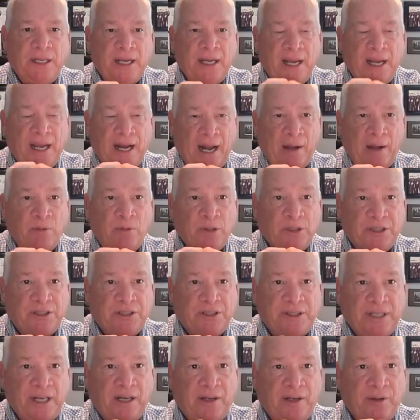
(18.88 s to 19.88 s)
And I will
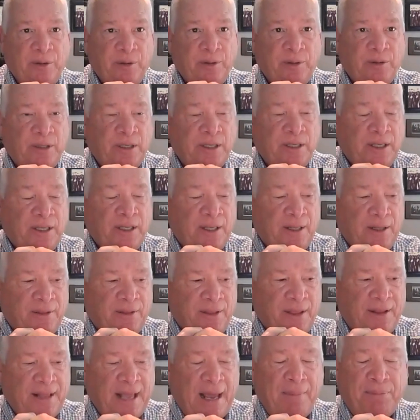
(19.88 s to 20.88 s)
just tell you
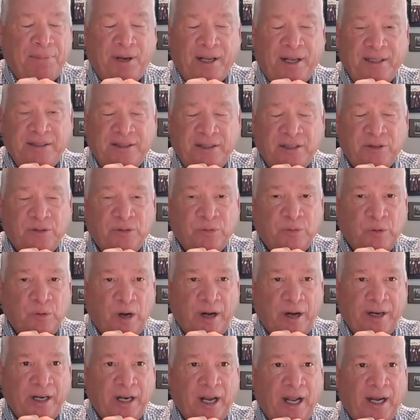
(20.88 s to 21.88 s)
that that place is
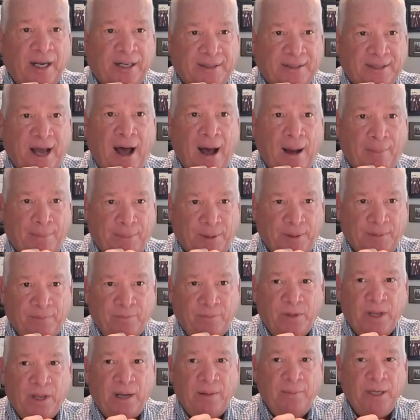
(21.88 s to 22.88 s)
running like a top.
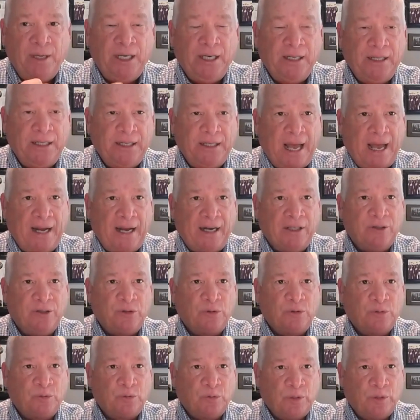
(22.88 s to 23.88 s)
I mean, that is
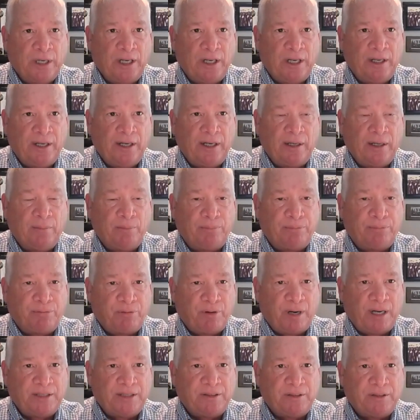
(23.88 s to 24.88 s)
really an
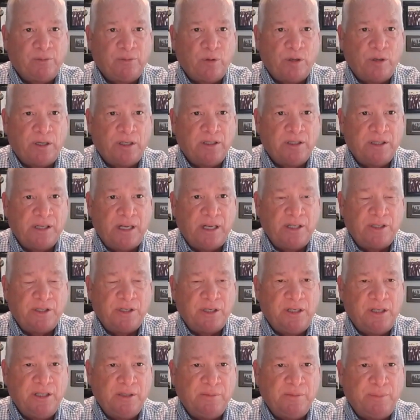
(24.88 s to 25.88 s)
impressive
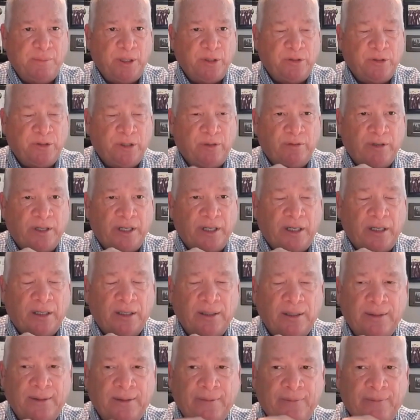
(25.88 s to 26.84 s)
organization he's built over there.